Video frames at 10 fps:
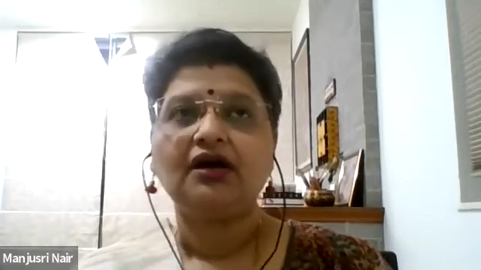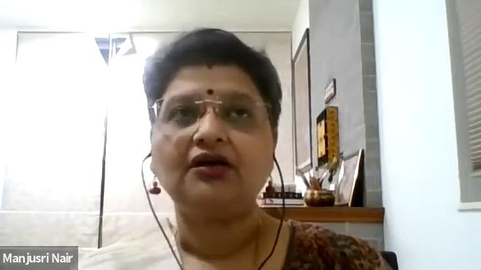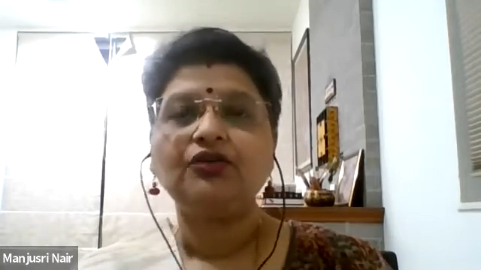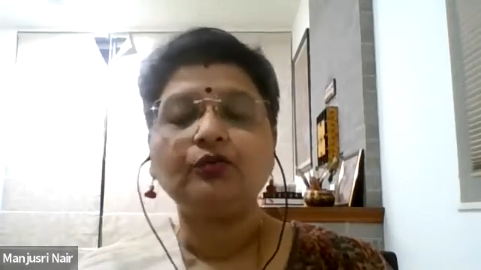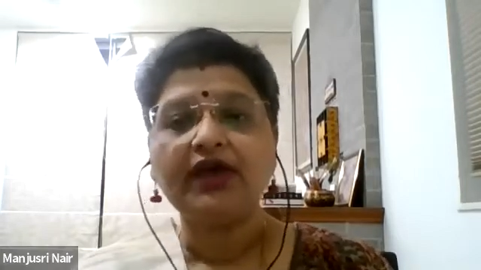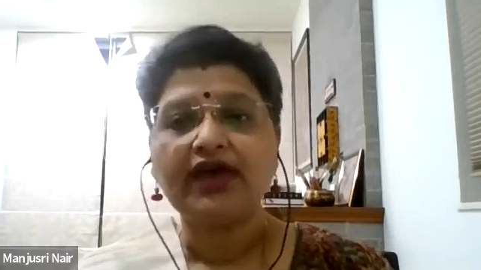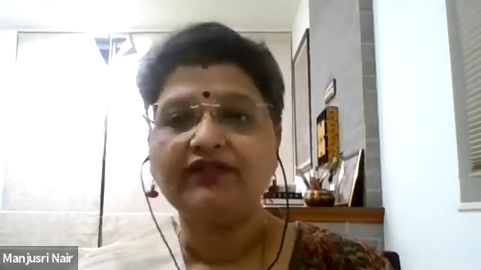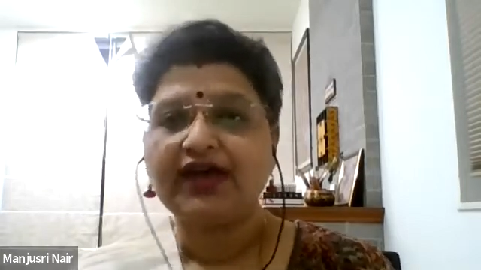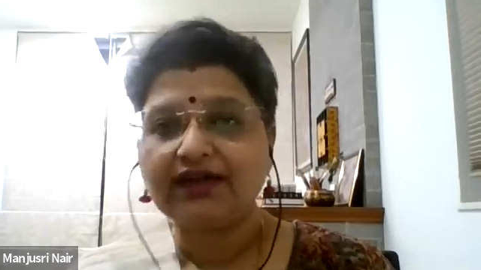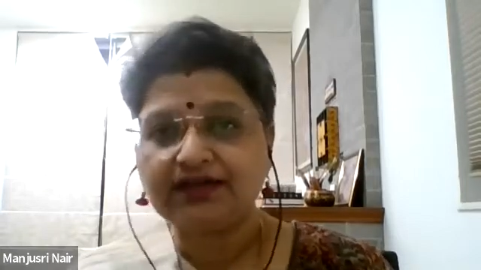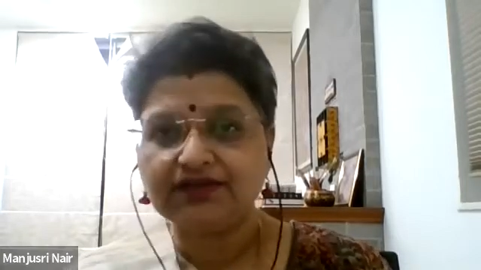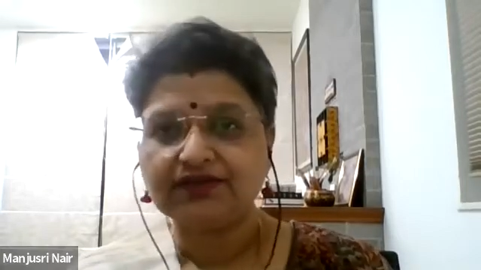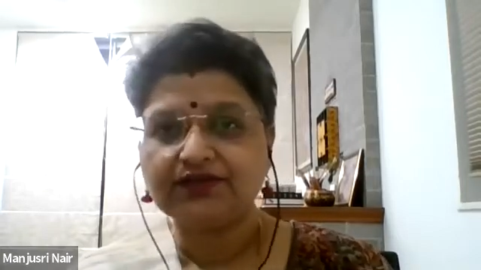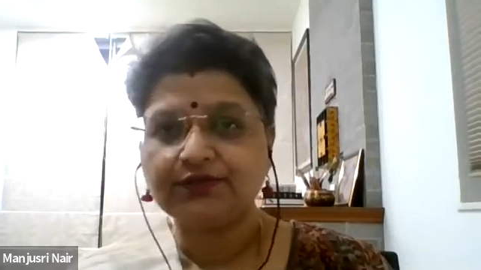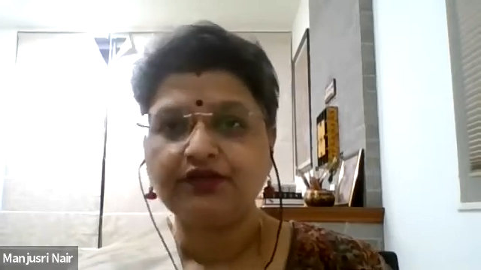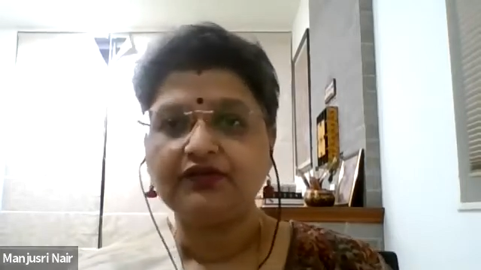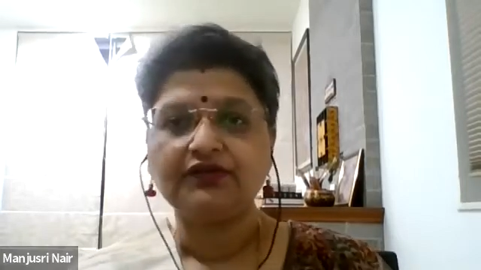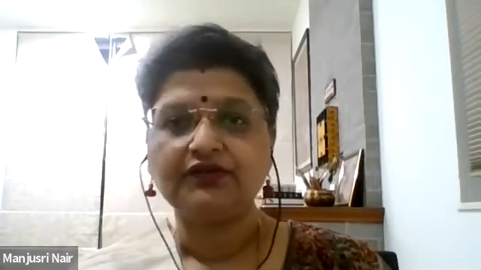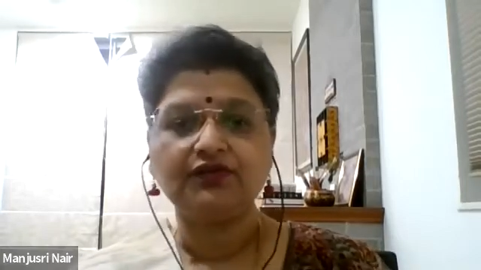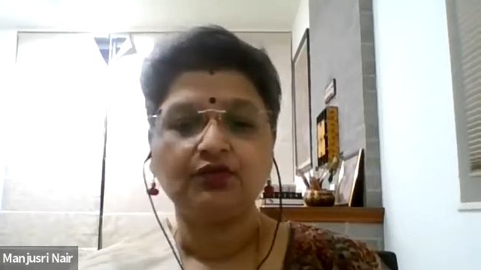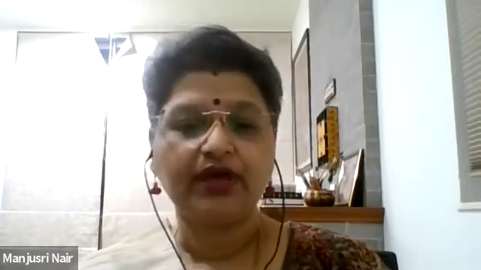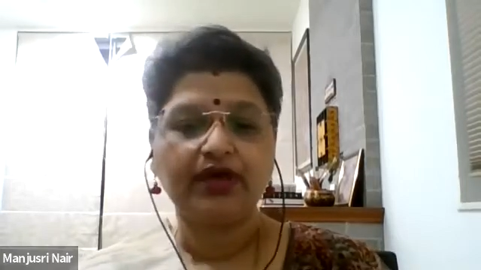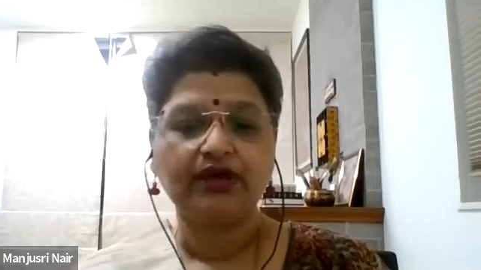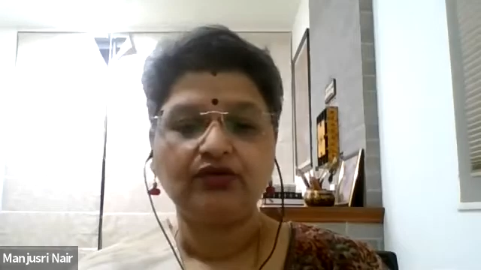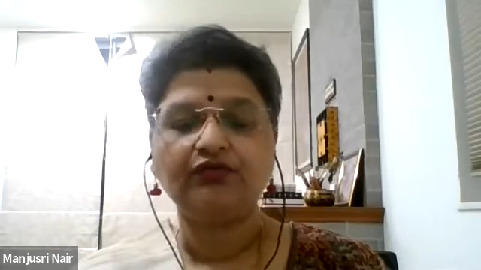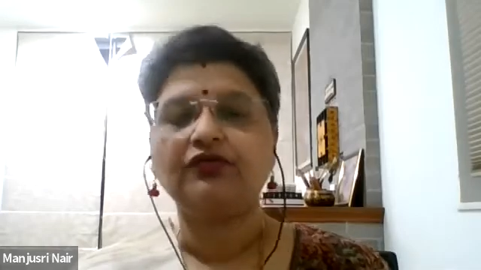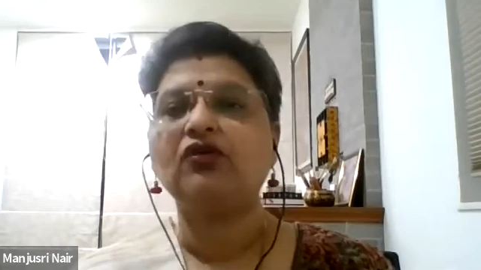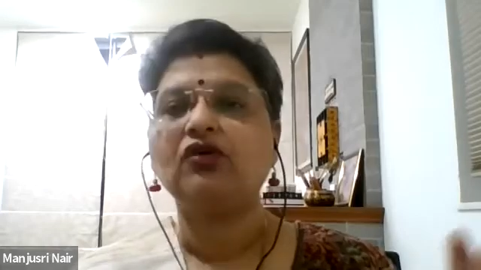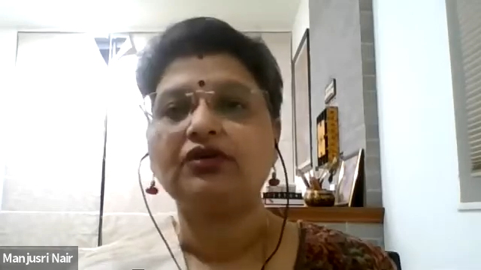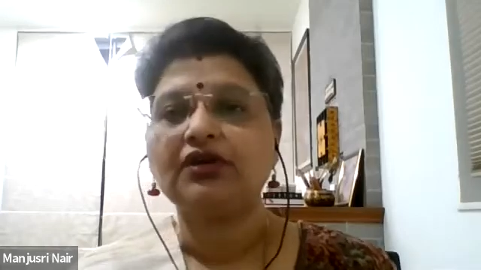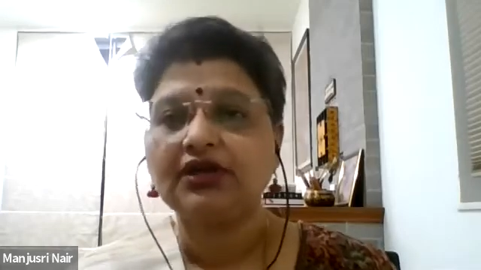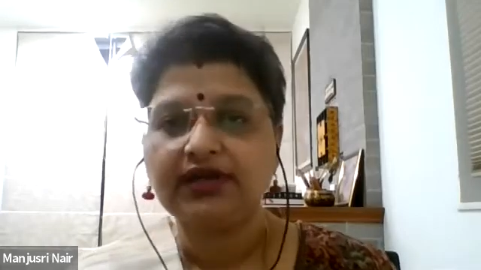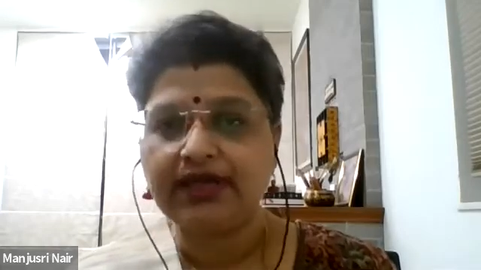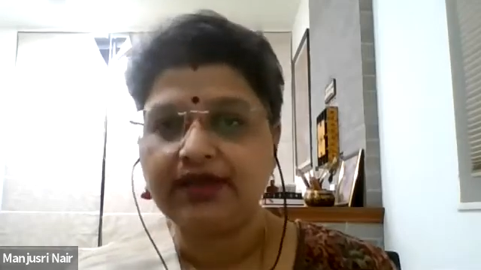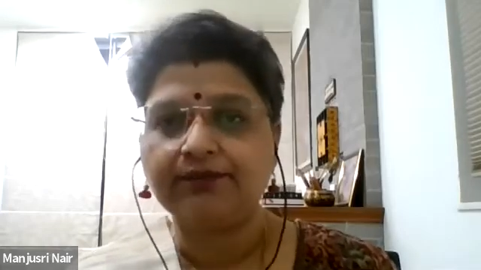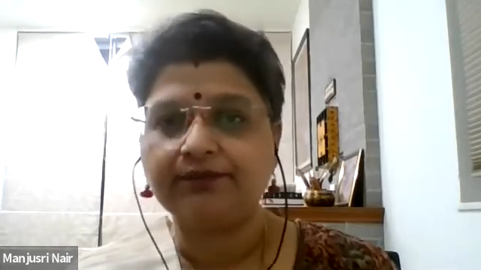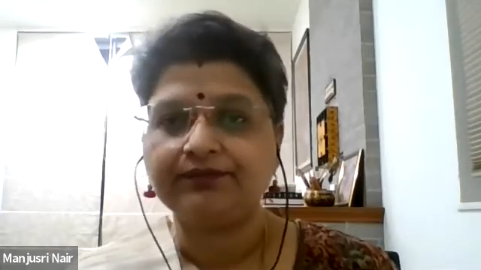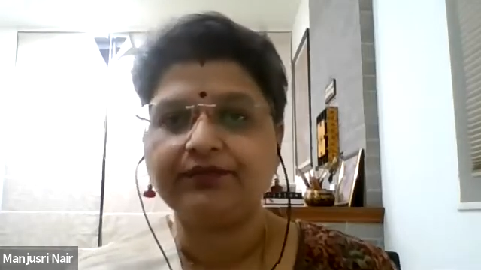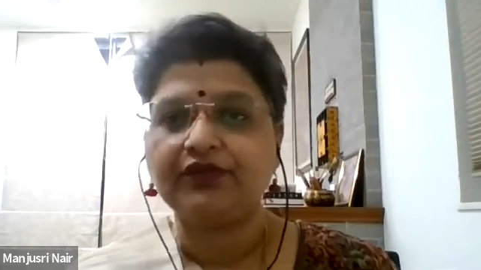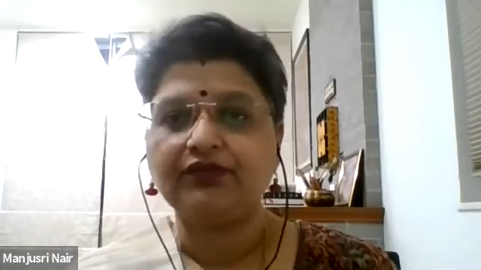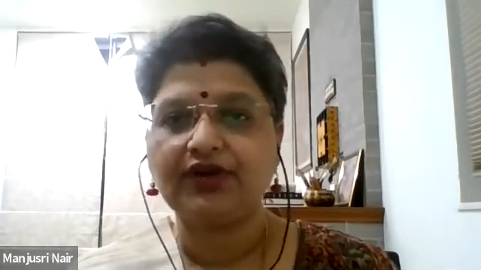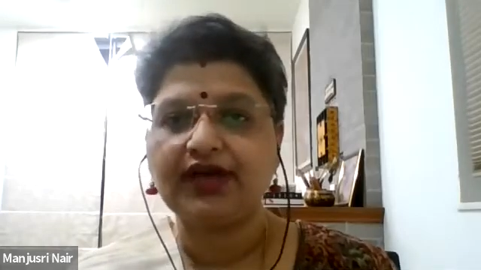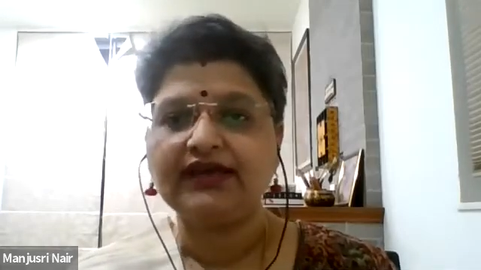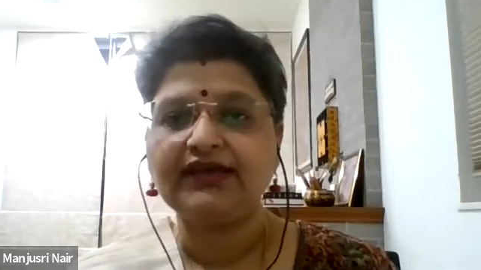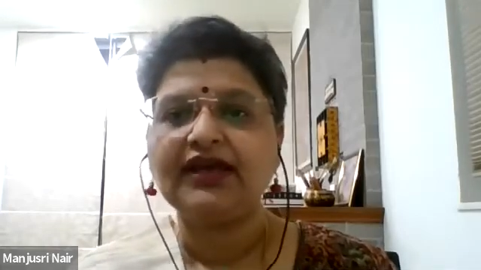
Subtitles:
You may have had this experience where you've forgotten a name, right?